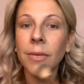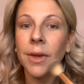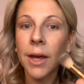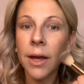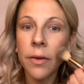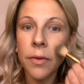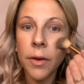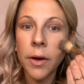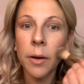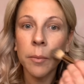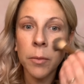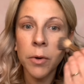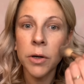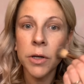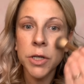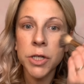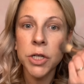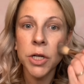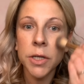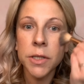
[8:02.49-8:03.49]
And then I'm going to
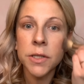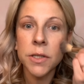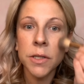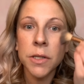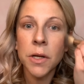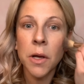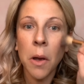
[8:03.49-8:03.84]
just